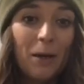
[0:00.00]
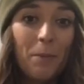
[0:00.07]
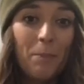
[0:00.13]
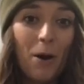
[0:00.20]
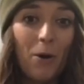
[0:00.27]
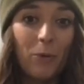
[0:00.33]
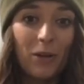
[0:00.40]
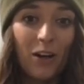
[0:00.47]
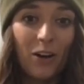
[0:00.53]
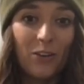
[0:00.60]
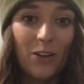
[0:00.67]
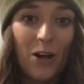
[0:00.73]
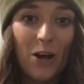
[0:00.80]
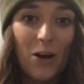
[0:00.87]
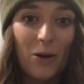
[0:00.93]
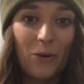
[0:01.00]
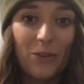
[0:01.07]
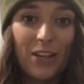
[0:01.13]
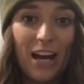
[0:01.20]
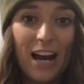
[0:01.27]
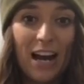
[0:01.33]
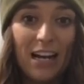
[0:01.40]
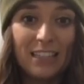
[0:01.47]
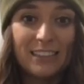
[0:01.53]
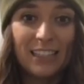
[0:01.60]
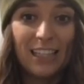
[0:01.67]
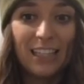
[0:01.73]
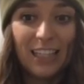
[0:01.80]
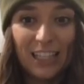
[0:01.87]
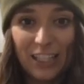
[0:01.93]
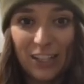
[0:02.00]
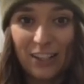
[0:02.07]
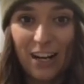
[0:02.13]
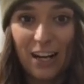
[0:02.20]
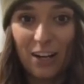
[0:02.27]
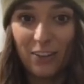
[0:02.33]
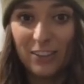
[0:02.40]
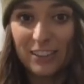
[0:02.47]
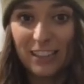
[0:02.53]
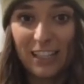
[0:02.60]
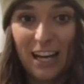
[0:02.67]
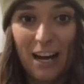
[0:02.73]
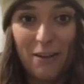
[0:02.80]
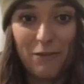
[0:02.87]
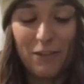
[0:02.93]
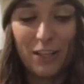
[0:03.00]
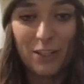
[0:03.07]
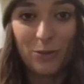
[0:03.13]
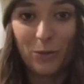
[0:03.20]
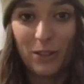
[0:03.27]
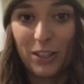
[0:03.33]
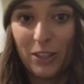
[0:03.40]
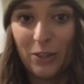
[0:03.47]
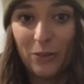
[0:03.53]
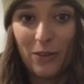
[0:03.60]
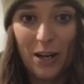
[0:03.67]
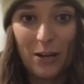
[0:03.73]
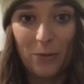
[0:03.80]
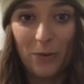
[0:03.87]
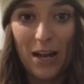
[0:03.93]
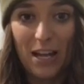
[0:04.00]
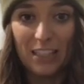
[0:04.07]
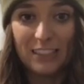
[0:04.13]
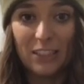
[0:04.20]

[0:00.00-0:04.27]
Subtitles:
but we all know that you're not always gonna have fish with you right away.